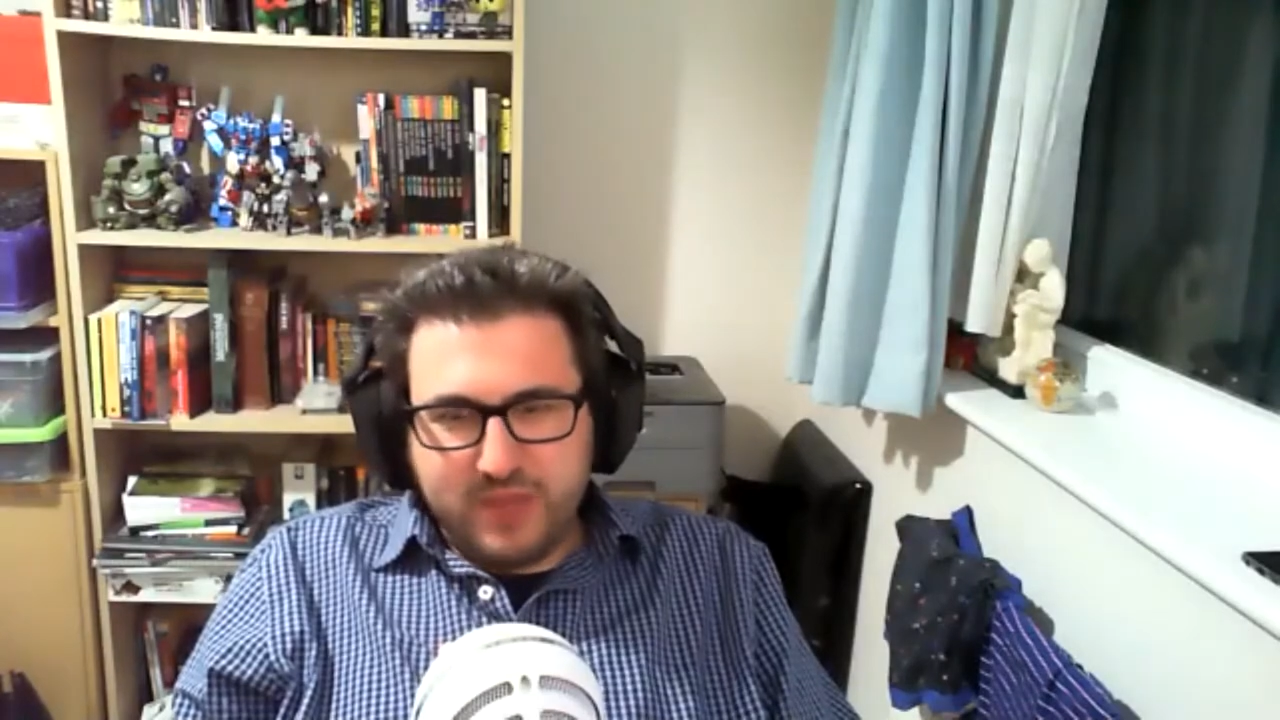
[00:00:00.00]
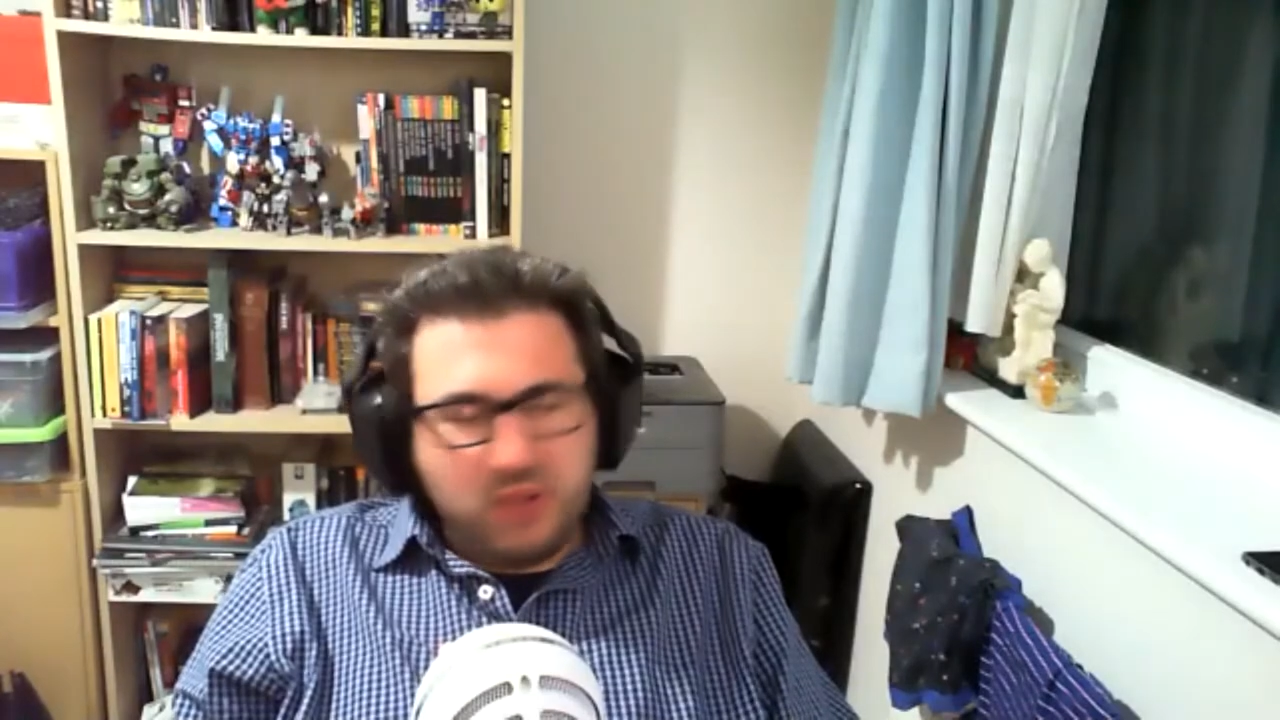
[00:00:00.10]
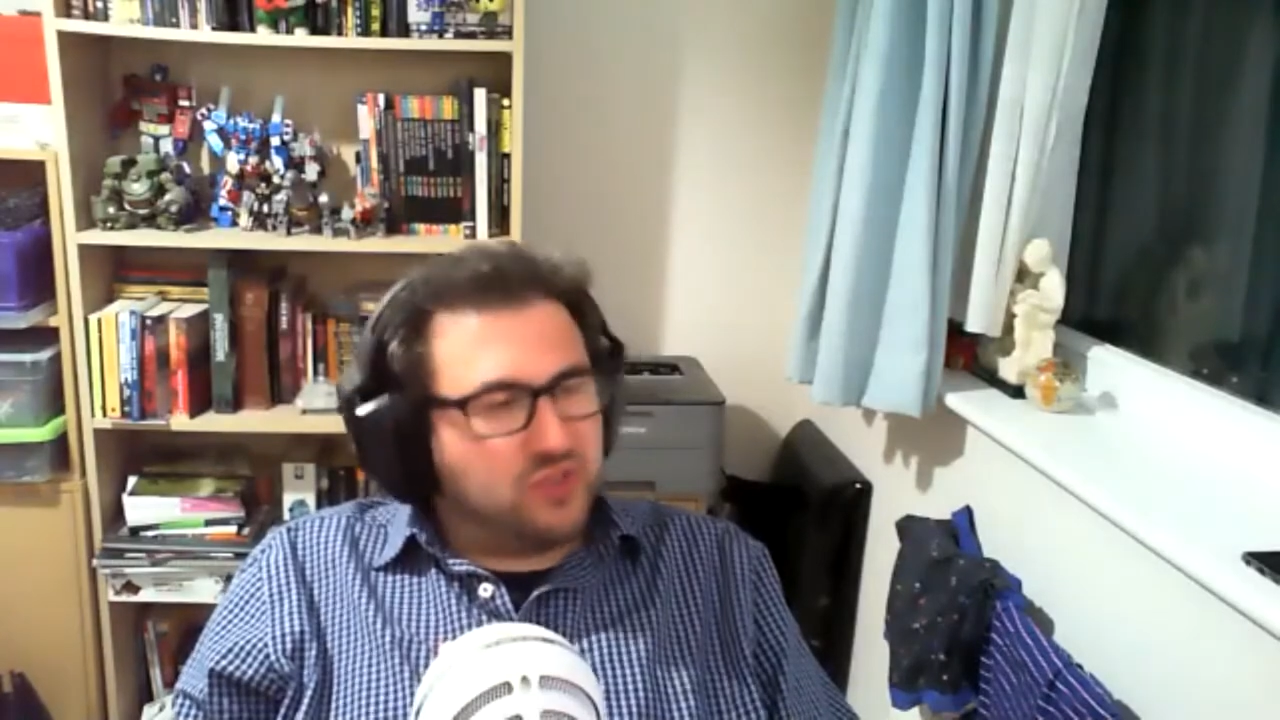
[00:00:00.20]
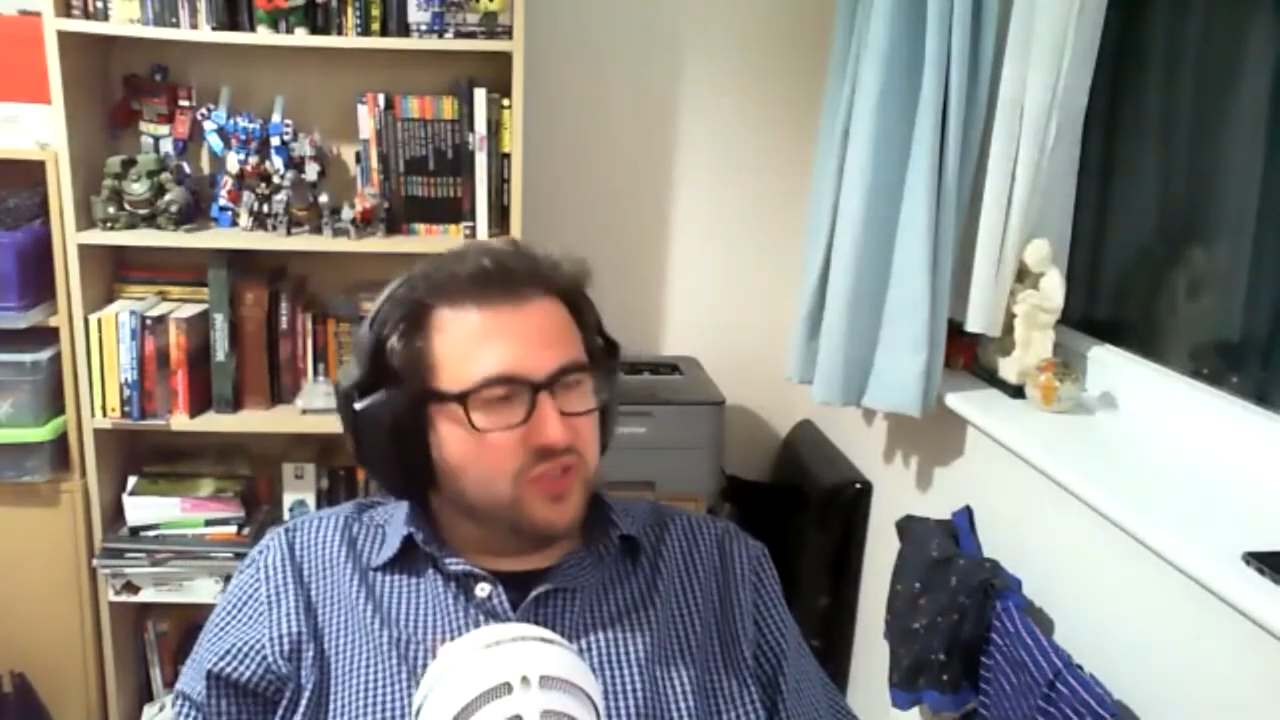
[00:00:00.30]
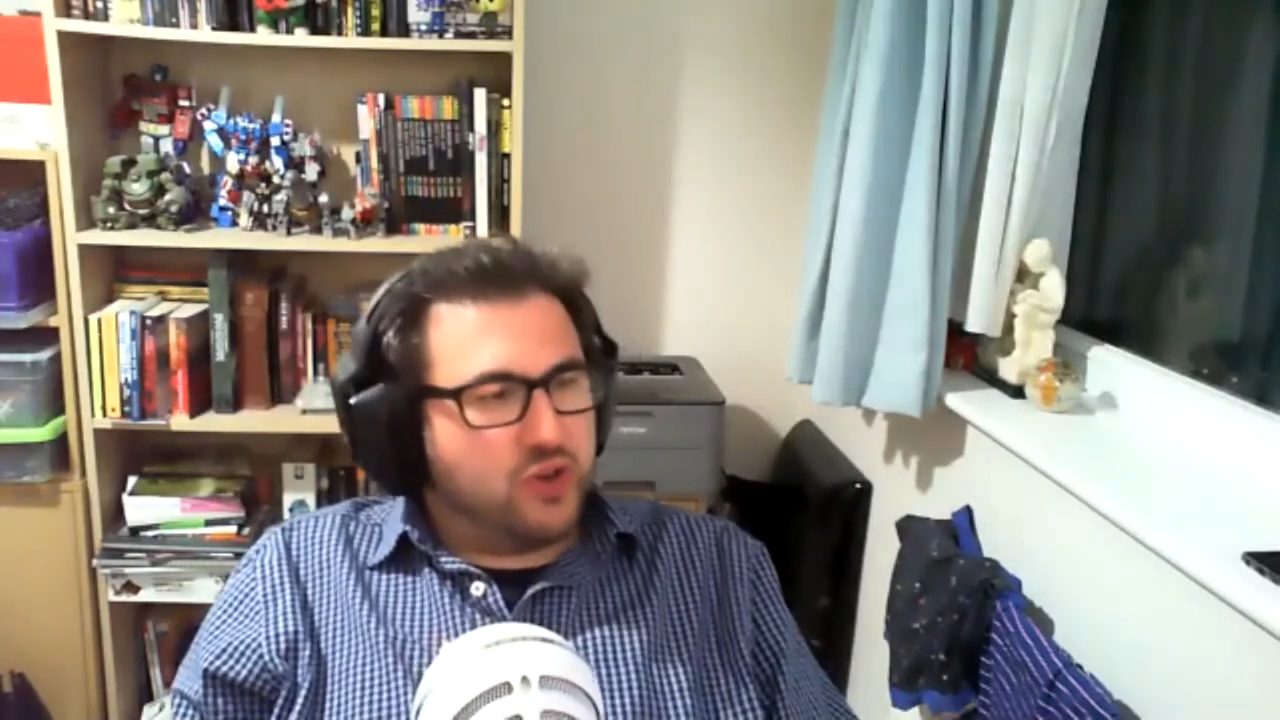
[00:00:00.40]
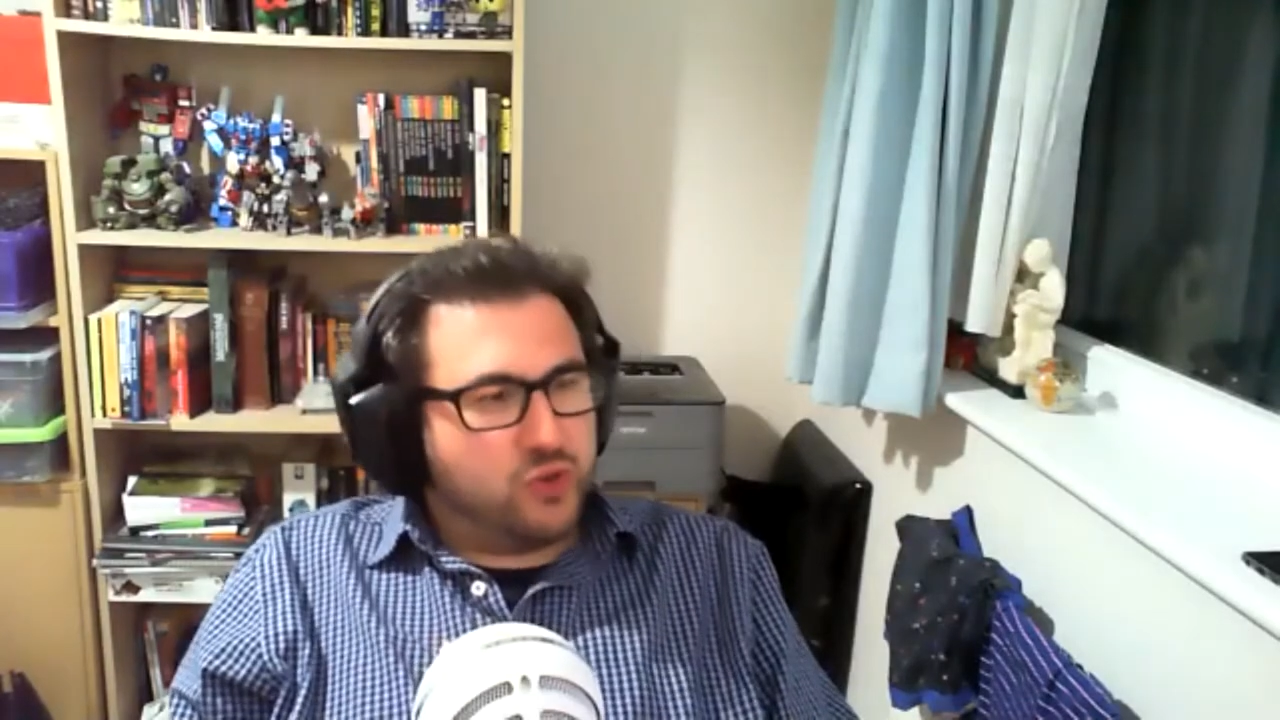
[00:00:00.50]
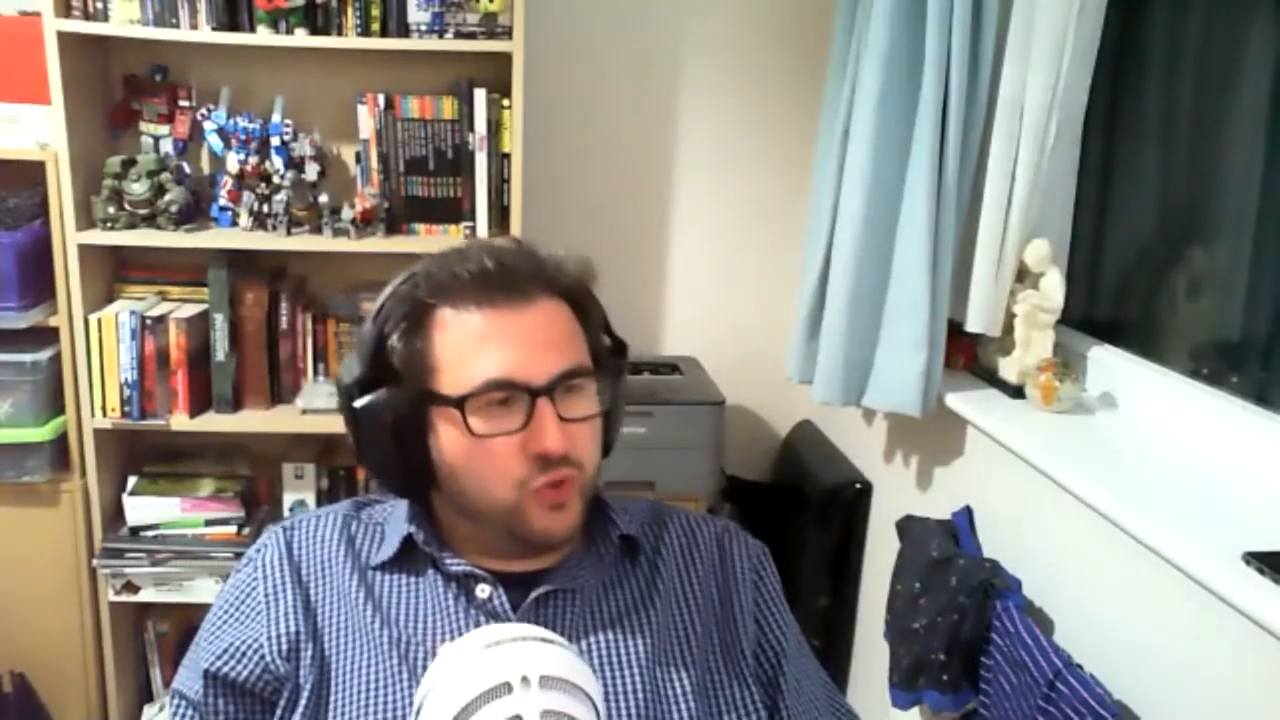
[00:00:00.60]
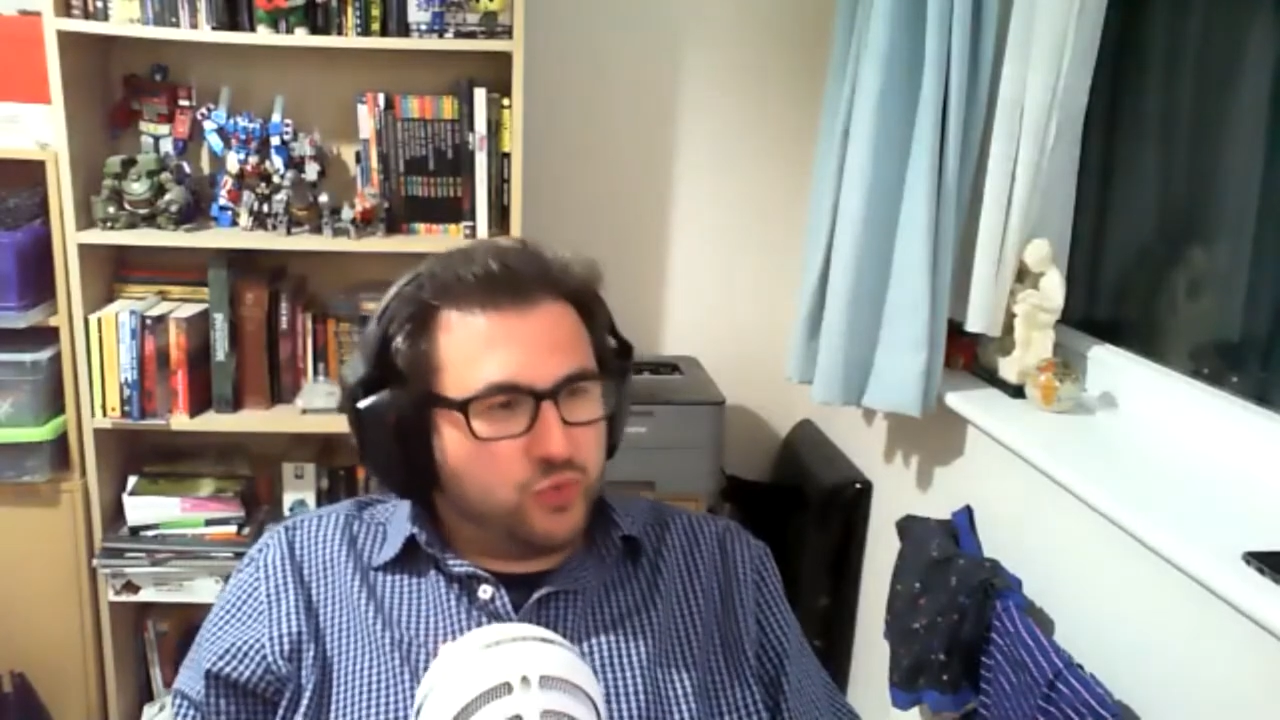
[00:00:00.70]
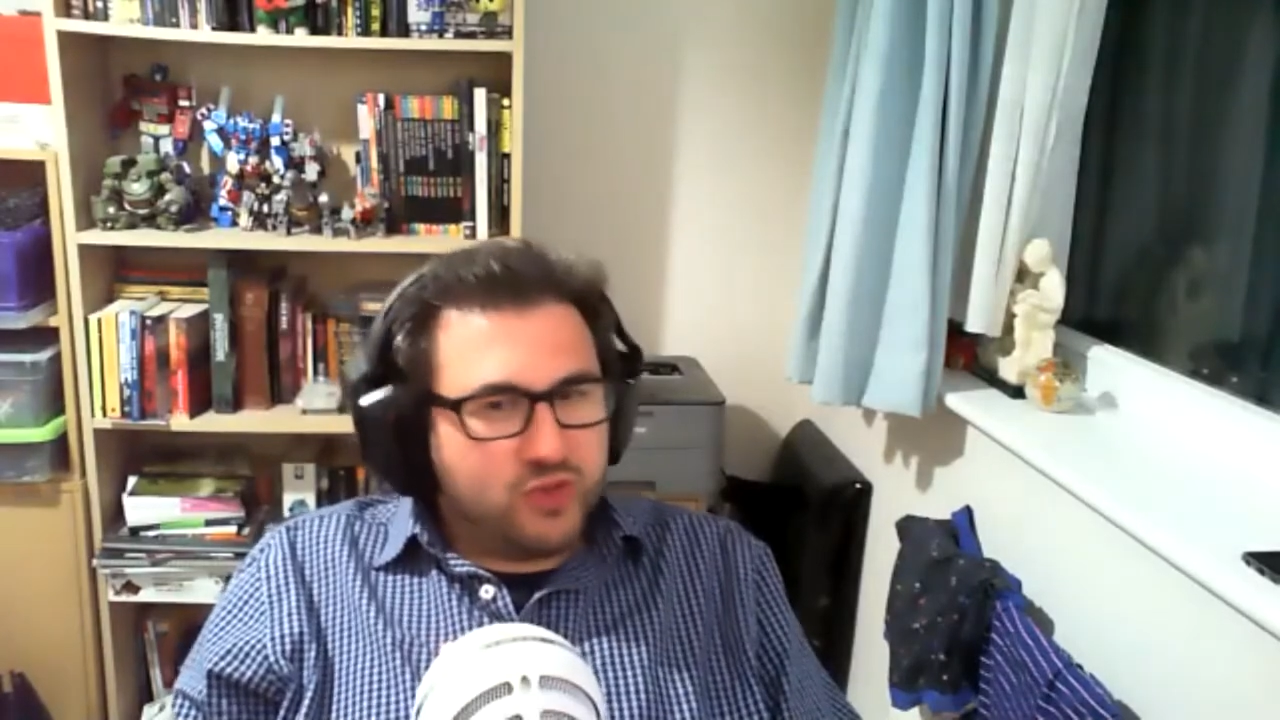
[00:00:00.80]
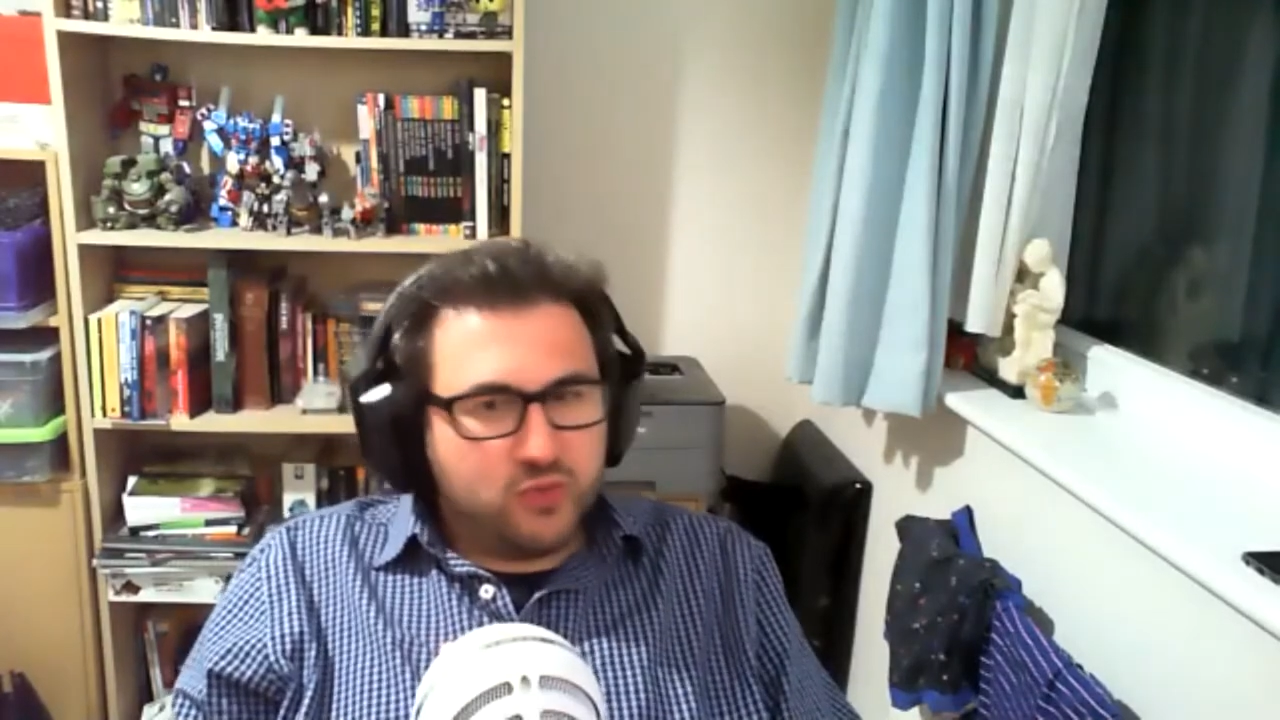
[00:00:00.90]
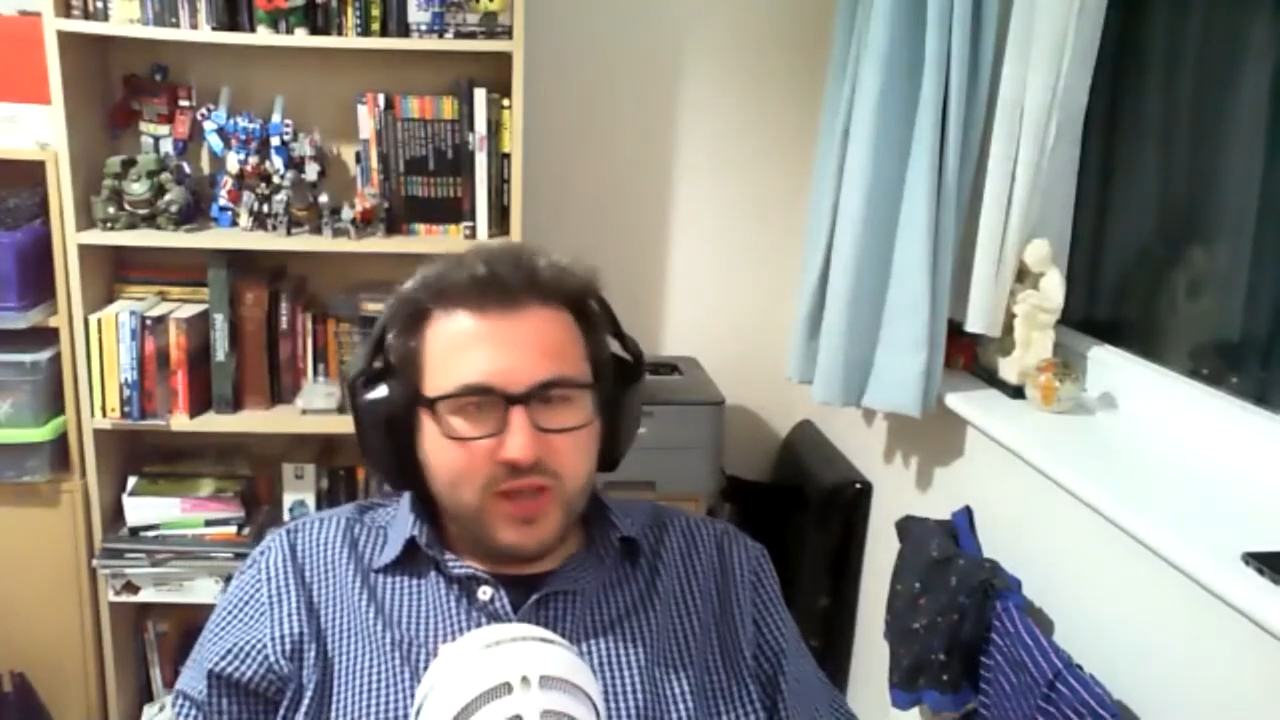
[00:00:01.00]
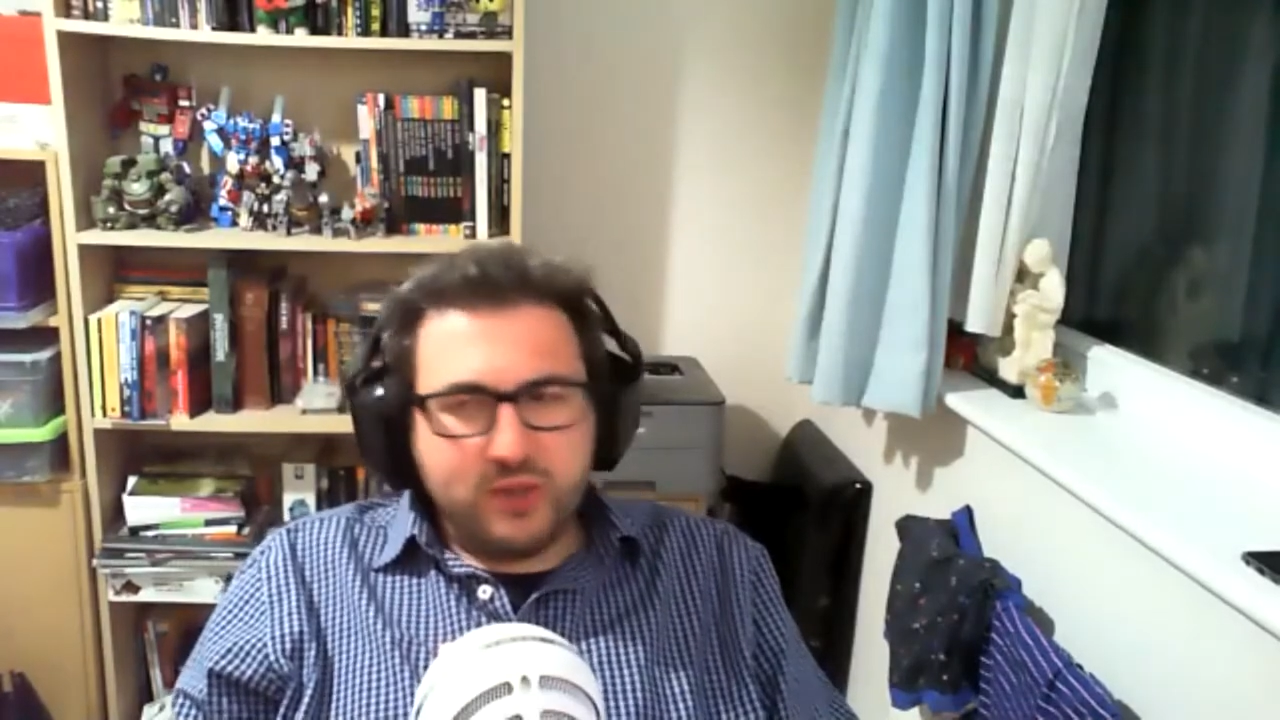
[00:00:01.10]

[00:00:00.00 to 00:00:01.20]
That was a Dark Horse one as well.